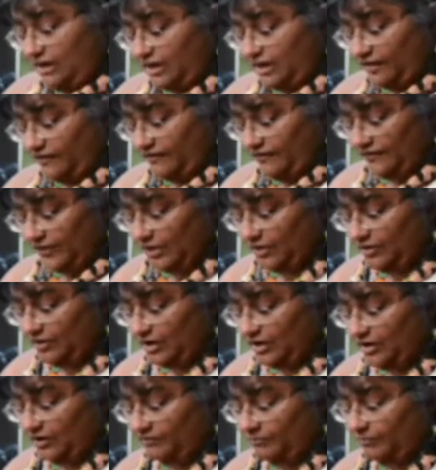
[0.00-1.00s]
of
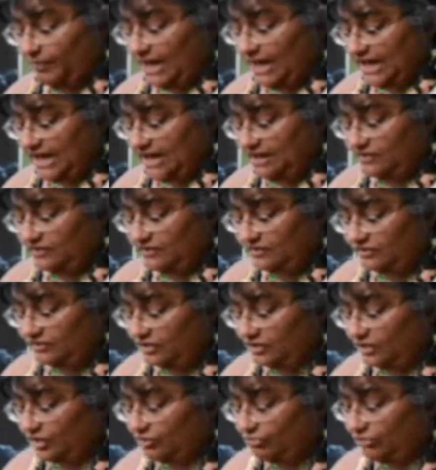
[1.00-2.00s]
of buds
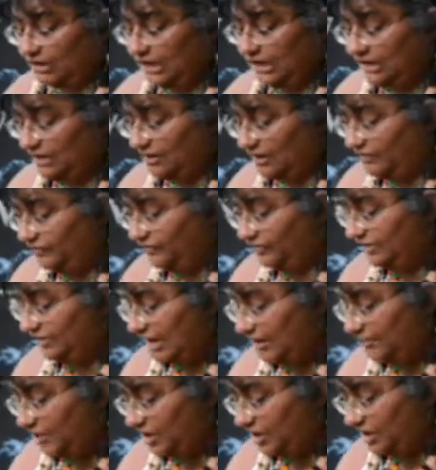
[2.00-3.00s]
to the green of
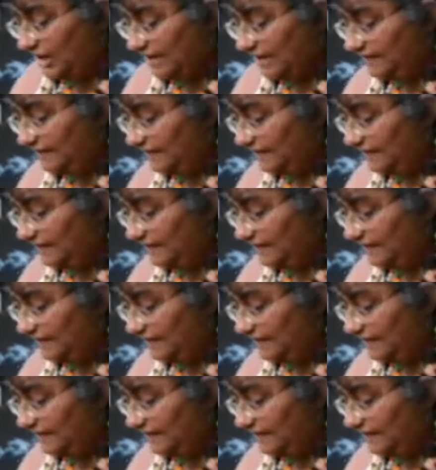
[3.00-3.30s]
summer, and